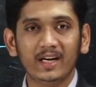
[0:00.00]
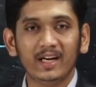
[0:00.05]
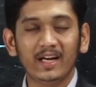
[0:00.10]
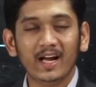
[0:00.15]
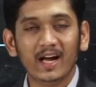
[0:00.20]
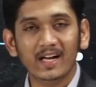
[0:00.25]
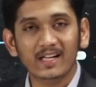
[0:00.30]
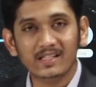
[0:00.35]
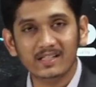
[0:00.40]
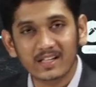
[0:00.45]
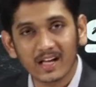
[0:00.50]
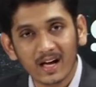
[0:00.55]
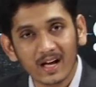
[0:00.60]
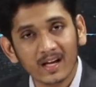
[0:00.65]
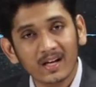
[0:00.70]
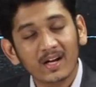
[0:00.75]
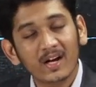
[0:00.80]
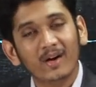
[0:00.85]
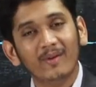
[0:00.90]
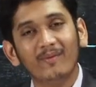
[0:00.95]
India is the
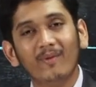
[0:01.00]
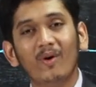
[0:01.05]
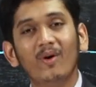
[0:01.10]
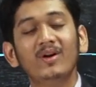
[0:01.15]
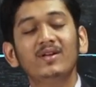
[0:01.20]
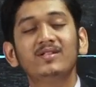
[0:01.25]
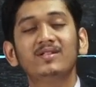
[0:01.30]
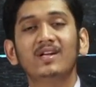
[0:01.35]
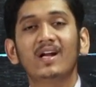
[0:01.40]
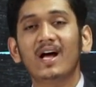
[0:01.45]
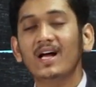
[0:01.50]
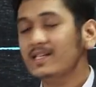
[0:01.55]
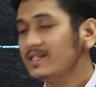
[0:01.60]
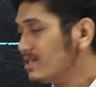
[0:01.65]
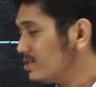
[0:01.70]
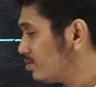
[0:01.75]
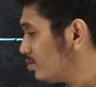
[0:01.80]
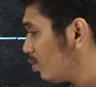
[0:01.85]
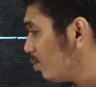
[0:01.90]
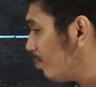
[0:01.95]
world's
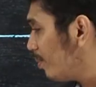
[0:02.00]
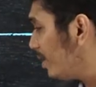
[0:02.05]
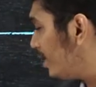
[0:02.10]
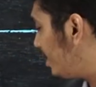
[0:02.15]
largest open